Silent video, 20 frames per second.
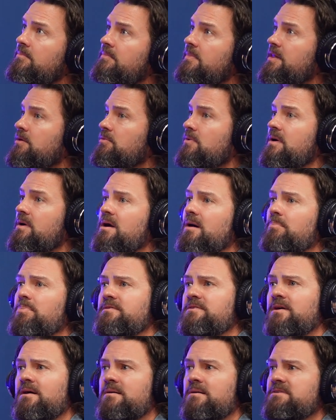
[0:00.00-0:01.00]
There were a couple
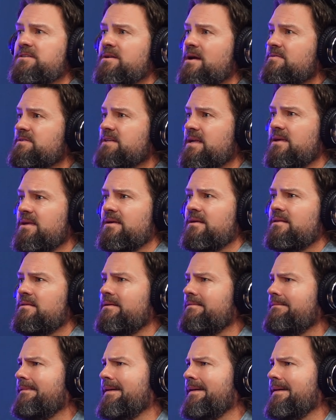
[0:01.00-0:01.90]
times when I was a kid that,